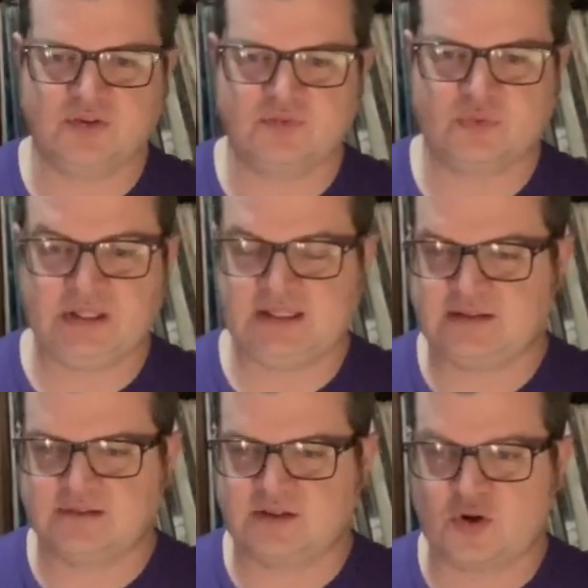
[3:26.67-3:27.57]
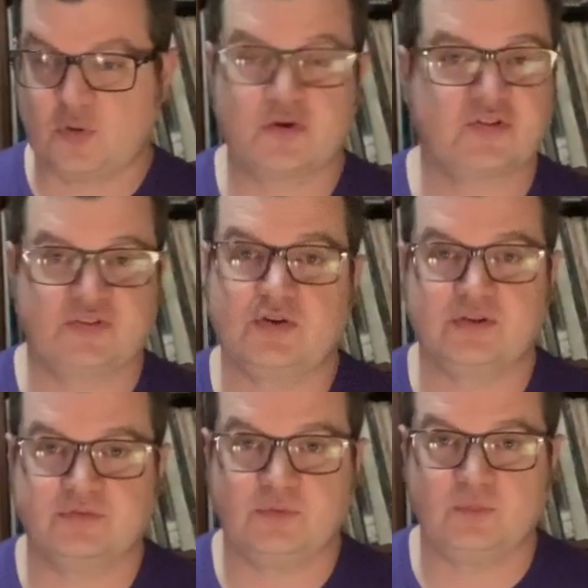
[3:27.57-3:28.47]
really the cornerstone
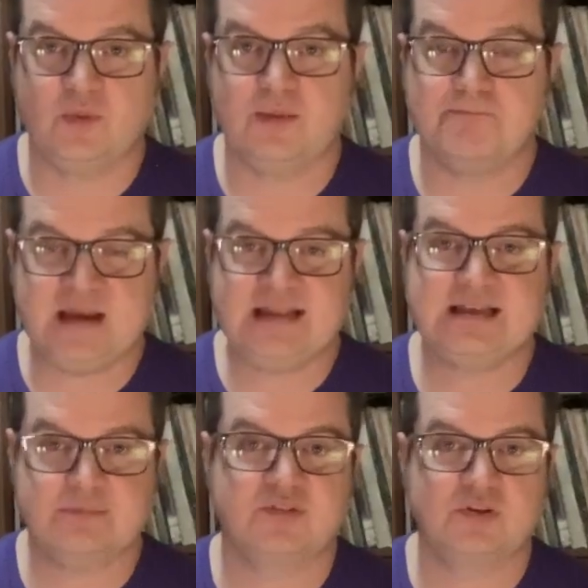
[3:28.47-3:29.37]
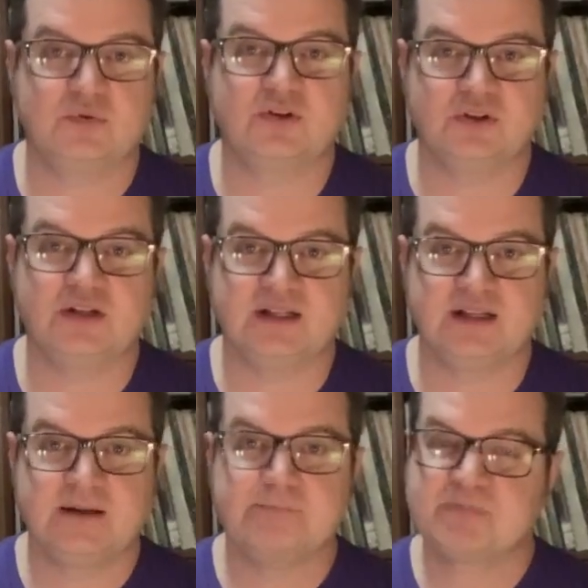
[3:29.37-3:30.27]
of what made them so good
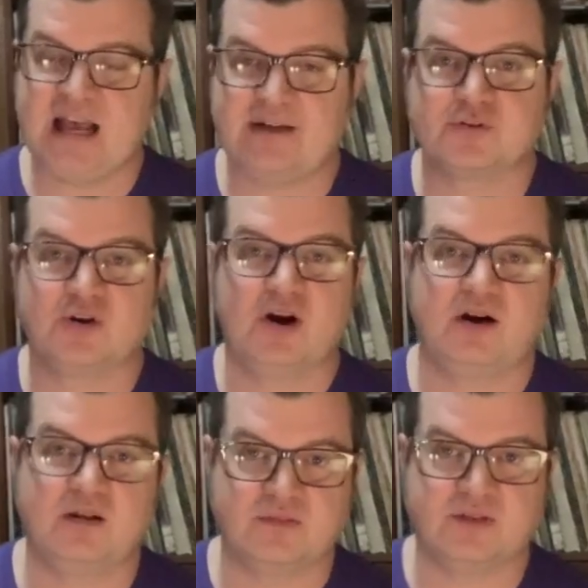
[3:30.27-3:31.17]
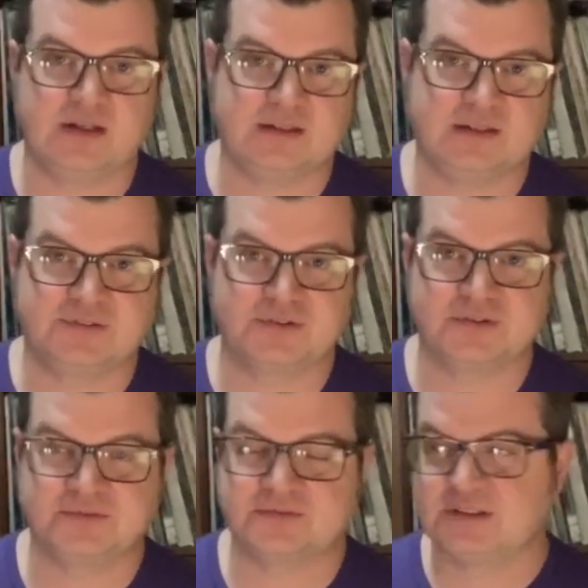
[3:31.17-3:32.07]
after all the sort of